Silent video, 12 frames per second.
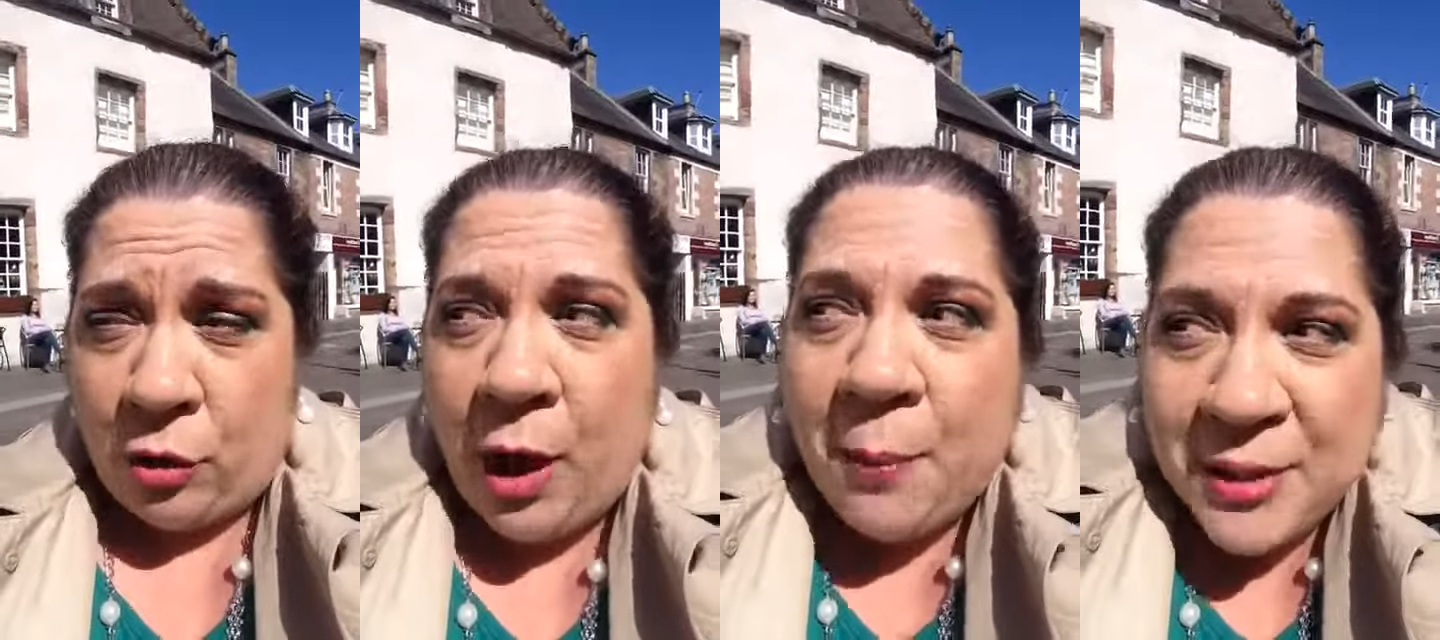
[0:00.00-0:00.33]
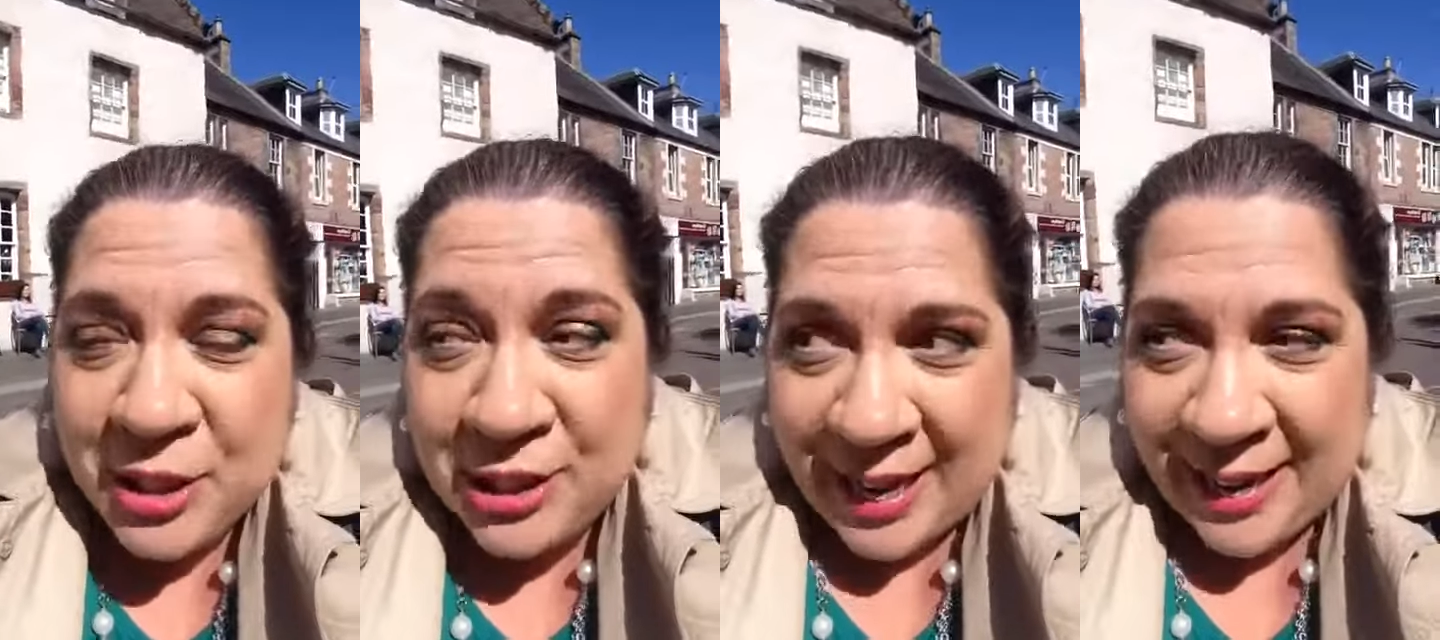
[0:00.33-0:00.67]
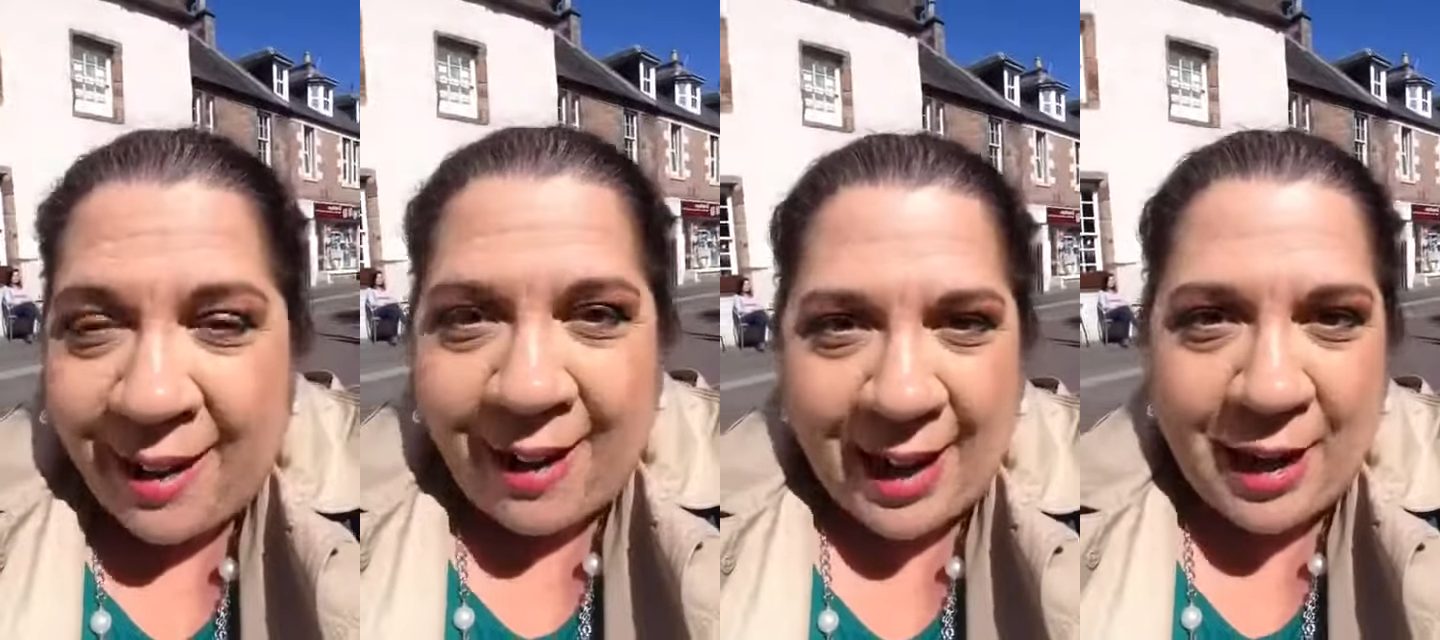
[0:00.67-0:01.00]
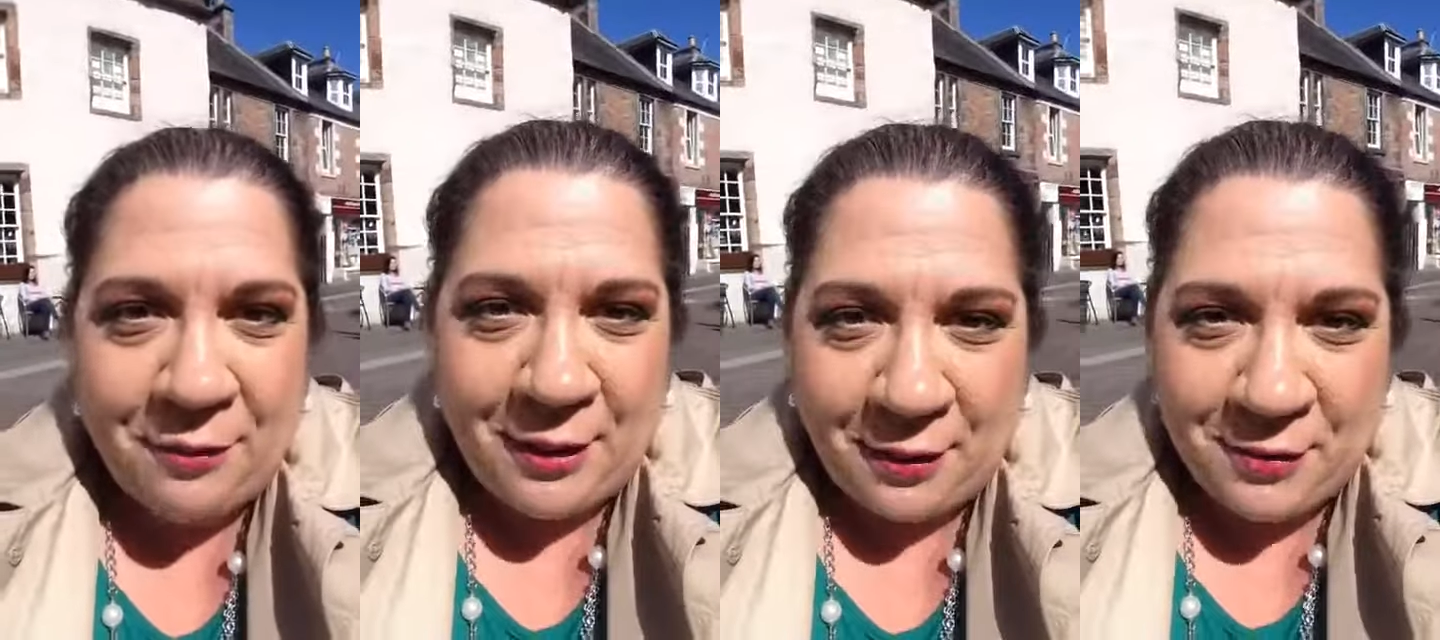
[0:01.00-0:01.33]
know how much data I
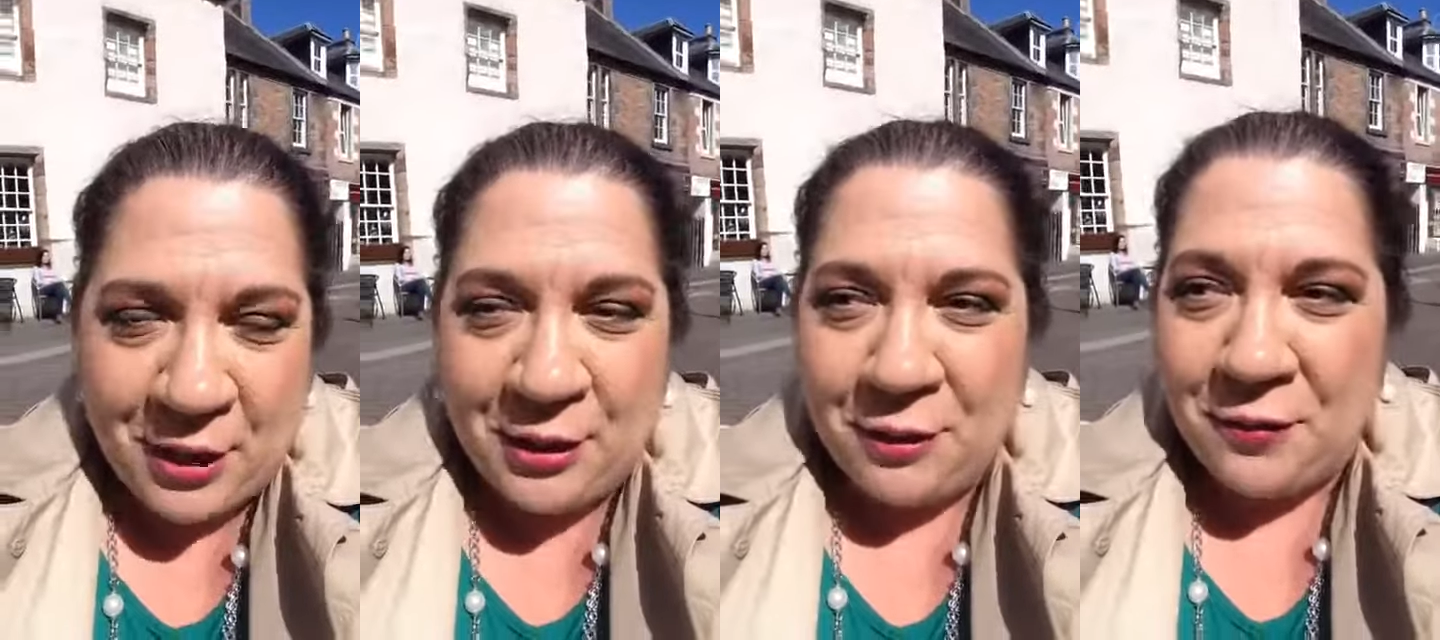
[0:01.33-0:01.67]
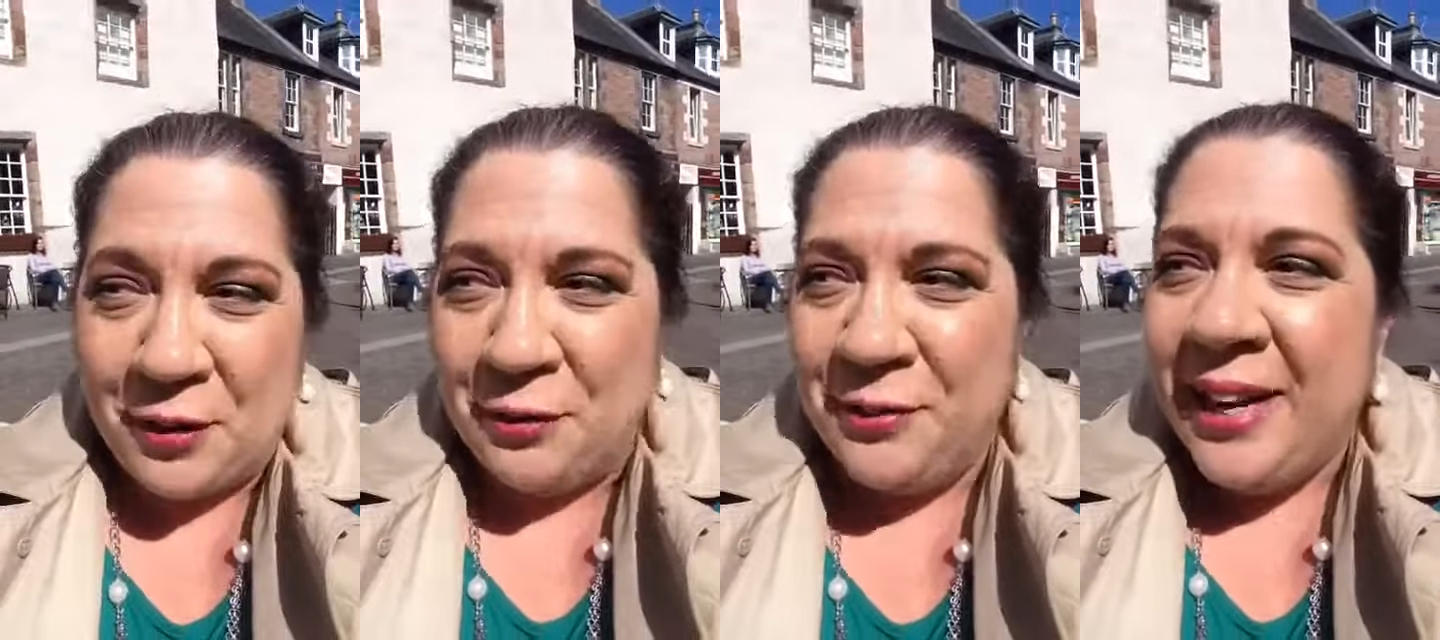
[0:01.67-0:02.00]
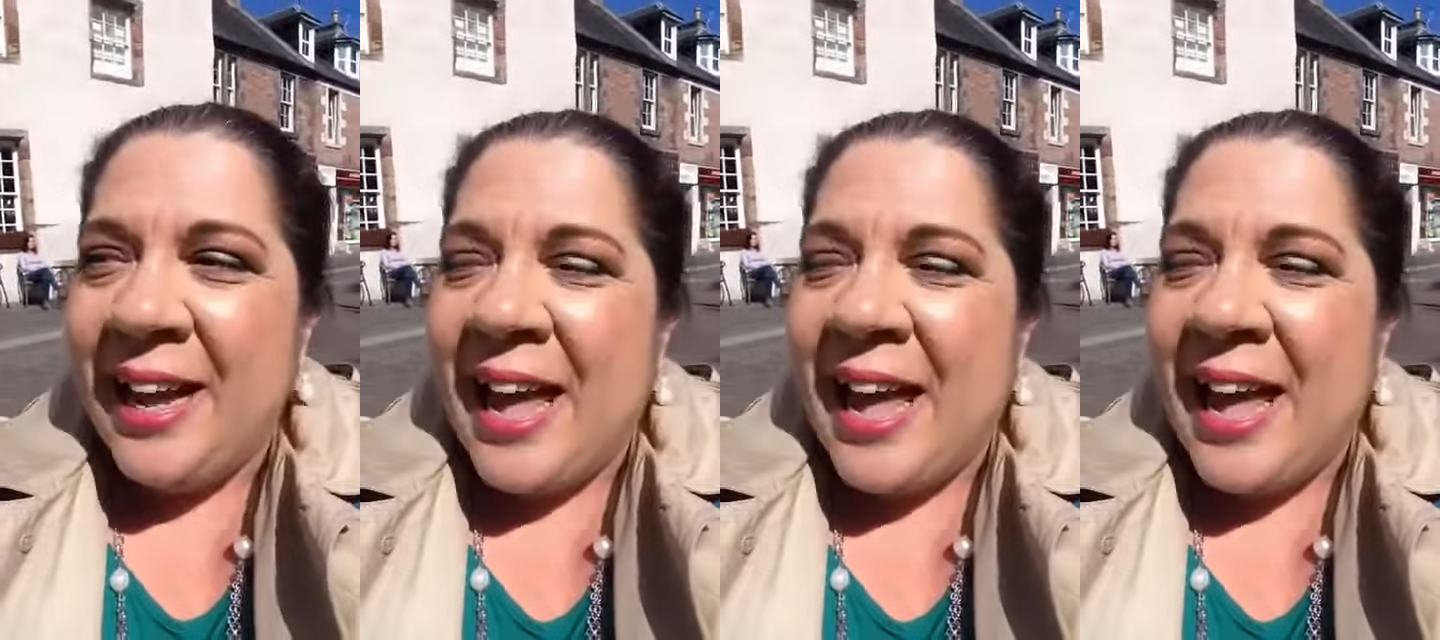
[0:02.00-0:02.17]
have left on the phone.